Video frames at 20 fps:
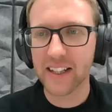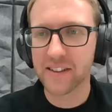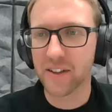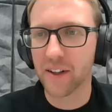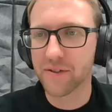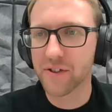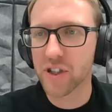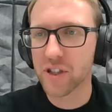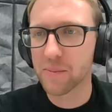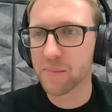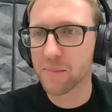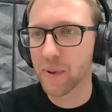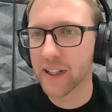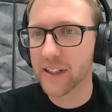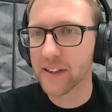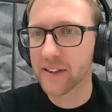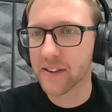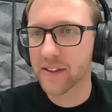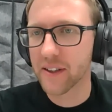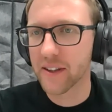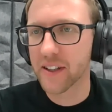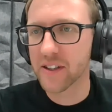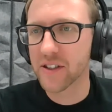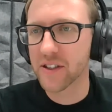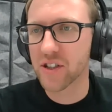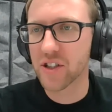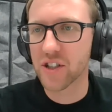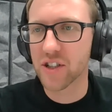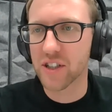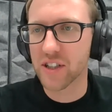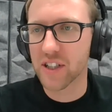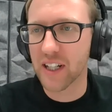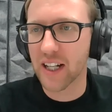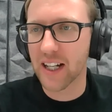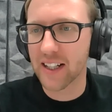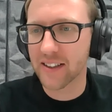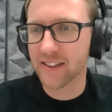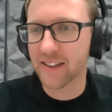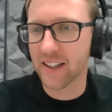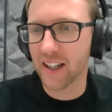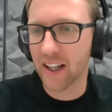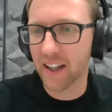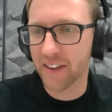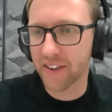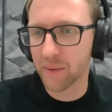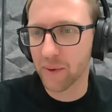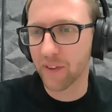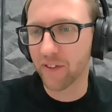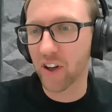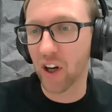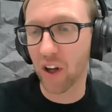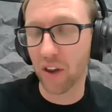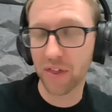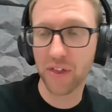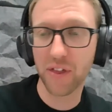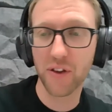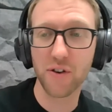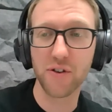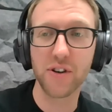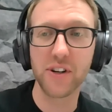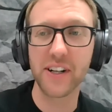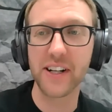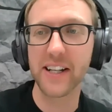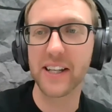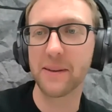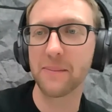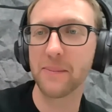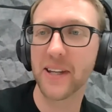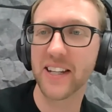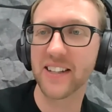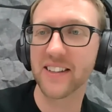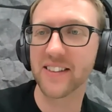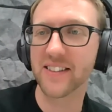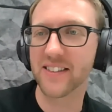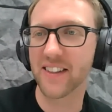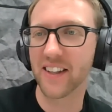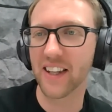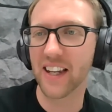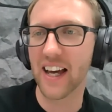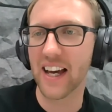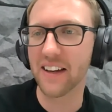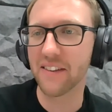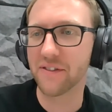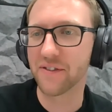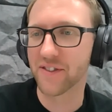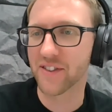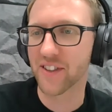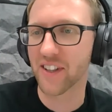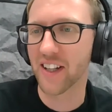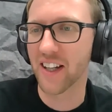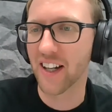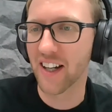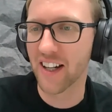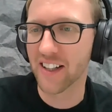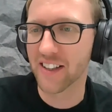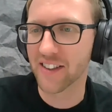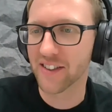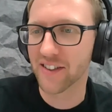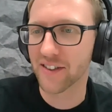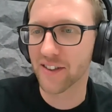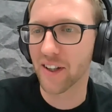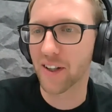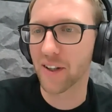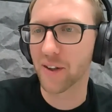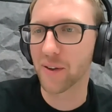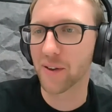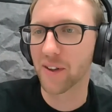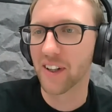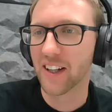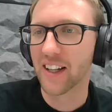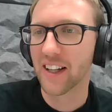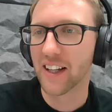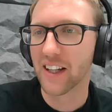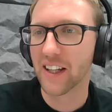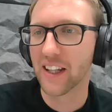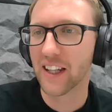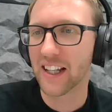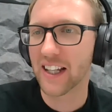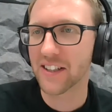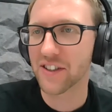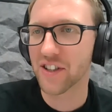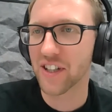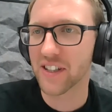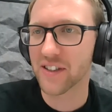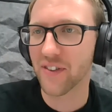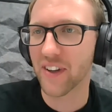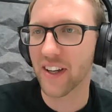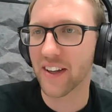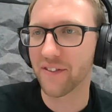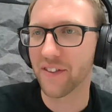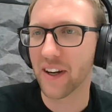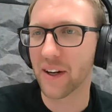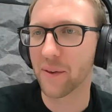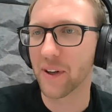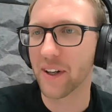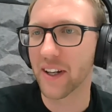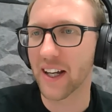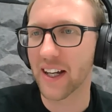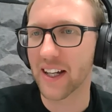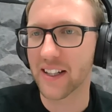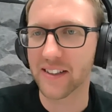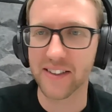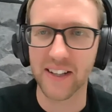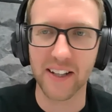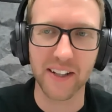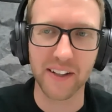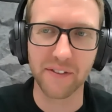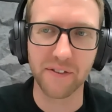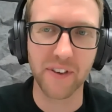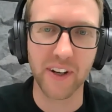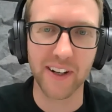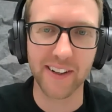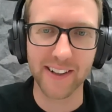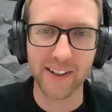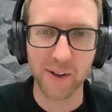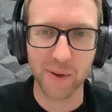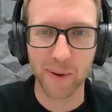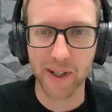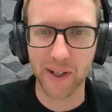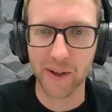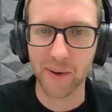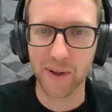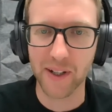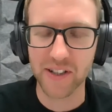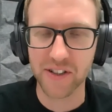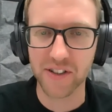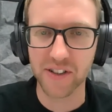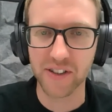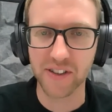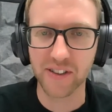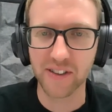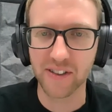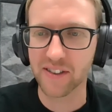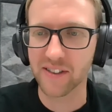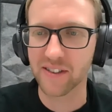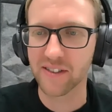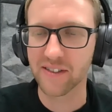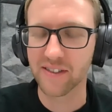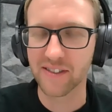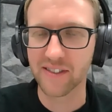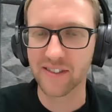so I've just put into the chat, I think we've got 3 minutes left. So last chance for if anyone has any very quick questions.